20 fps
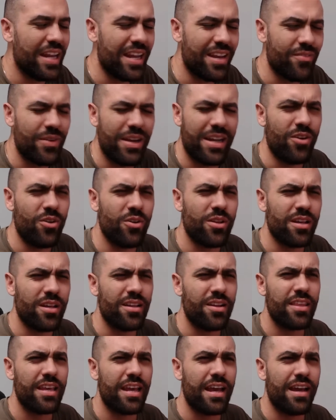wait, hold on.
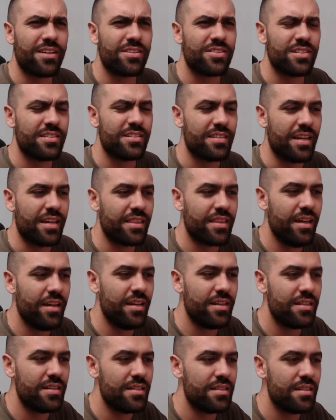Are they actually saying
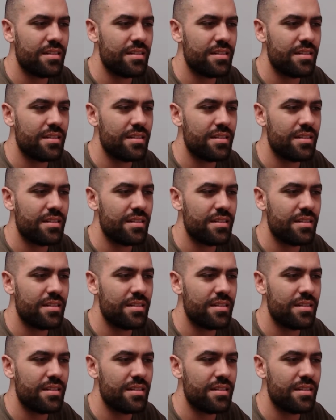that?